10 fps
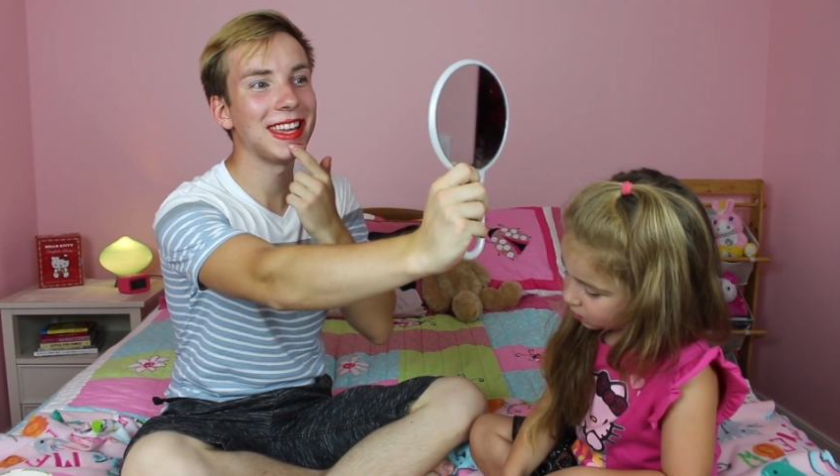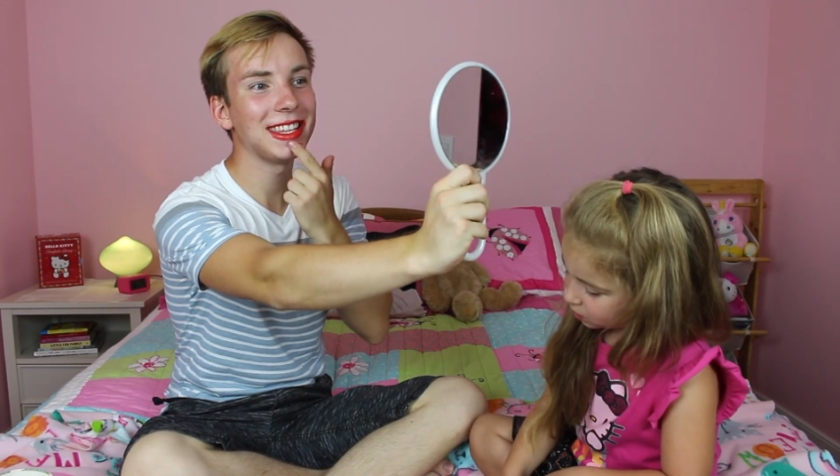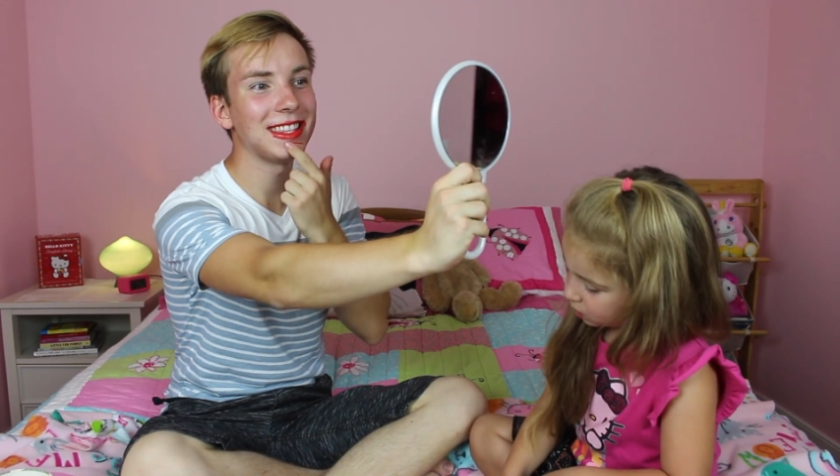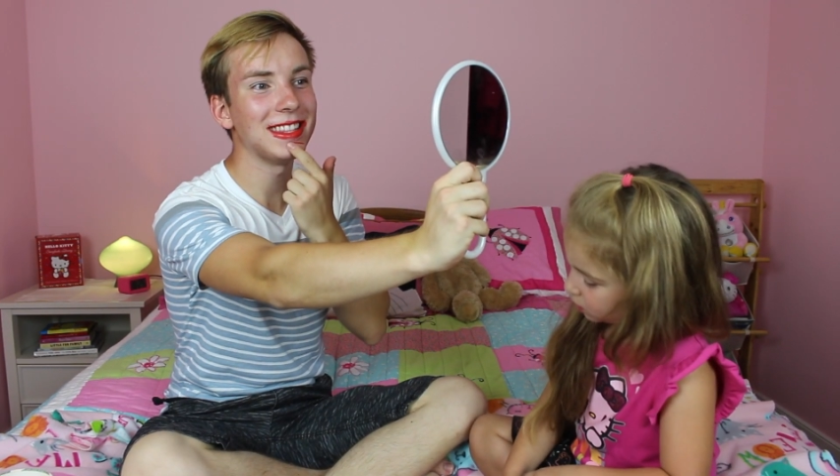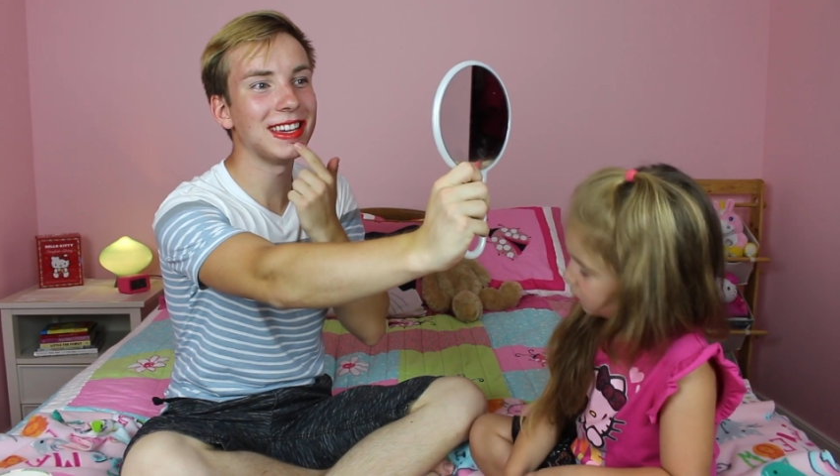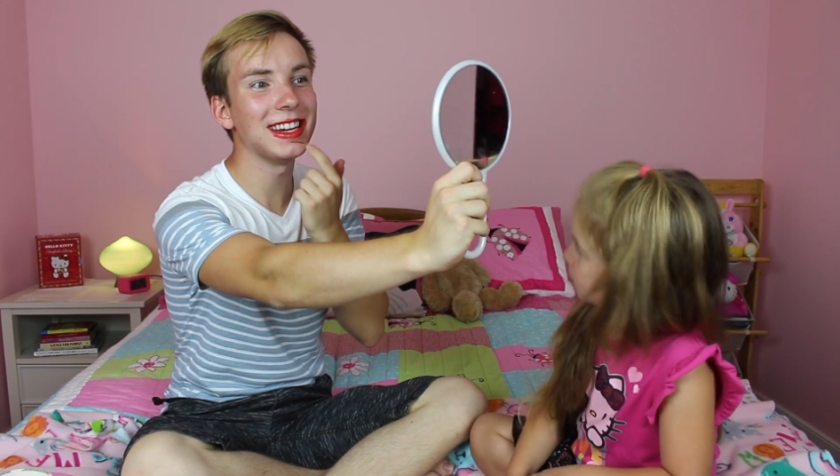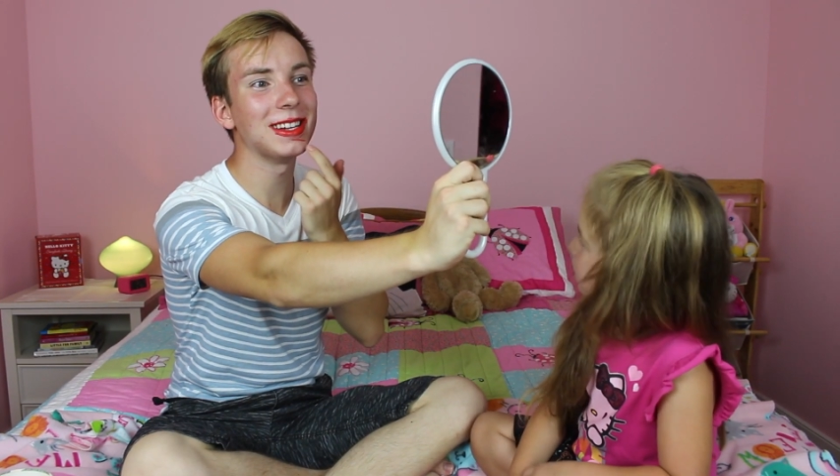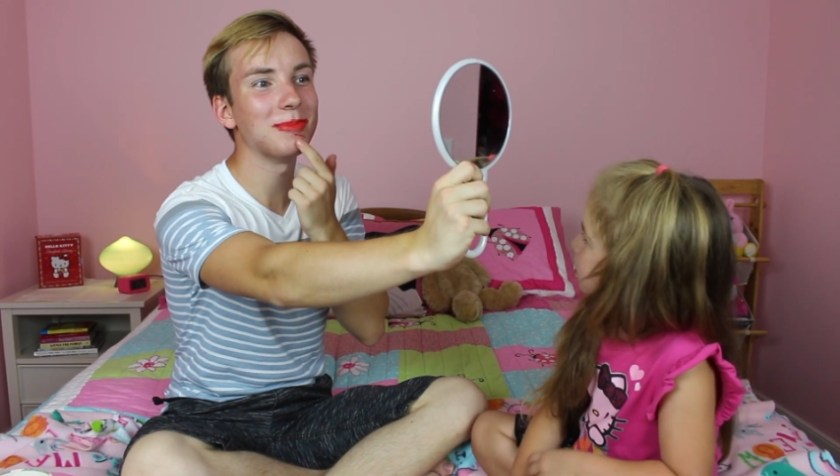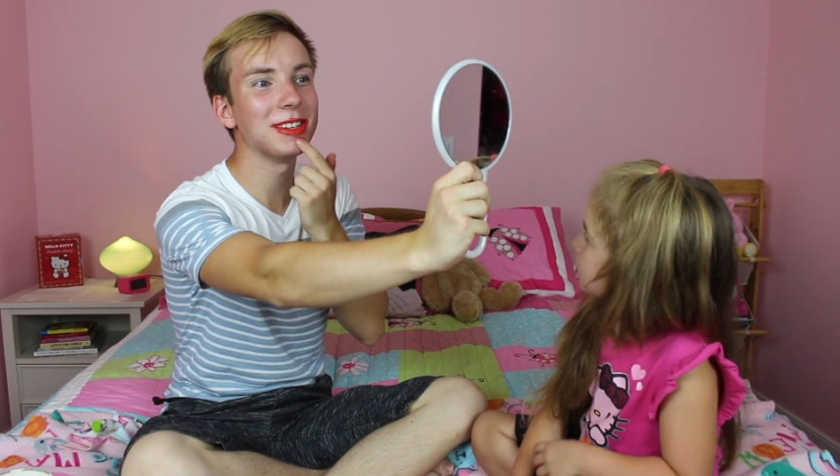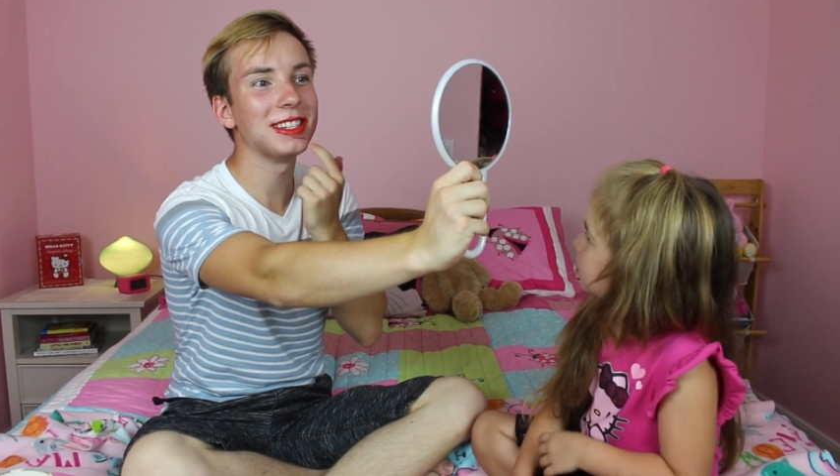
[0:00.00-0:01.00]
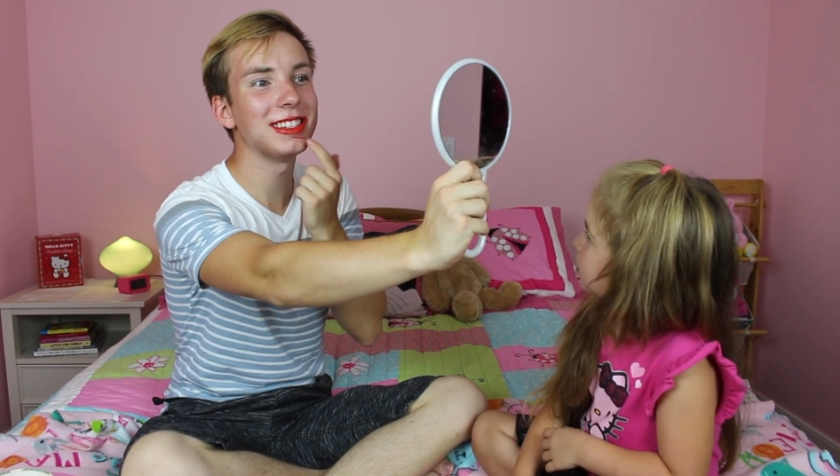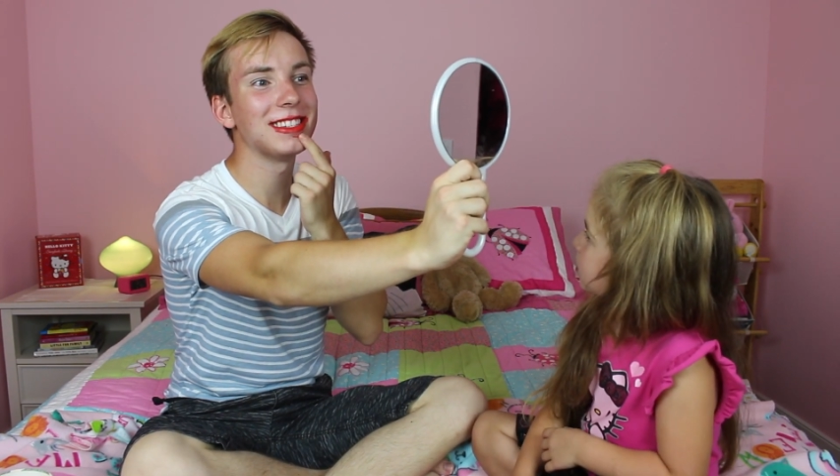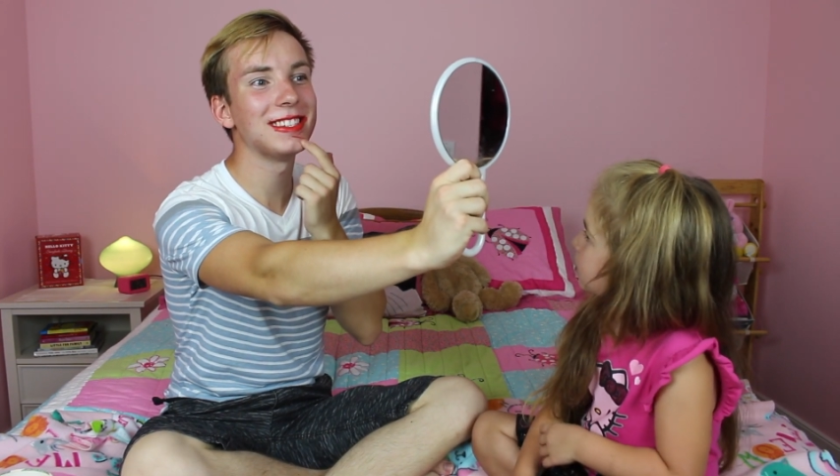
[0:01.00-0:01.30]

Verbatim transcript: like the line on my